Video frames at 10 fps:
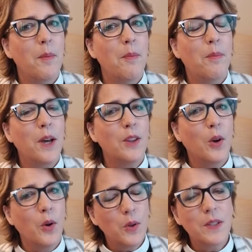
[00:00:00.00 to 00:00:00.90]
But the
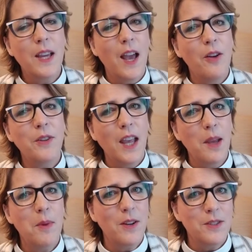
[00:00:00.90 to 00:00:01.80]
whole town
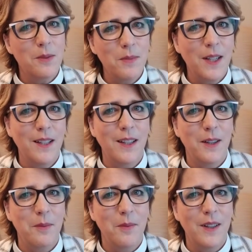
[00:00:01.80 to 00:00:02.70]
came out to meet
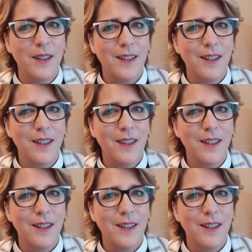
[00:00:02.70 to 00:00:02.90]
him,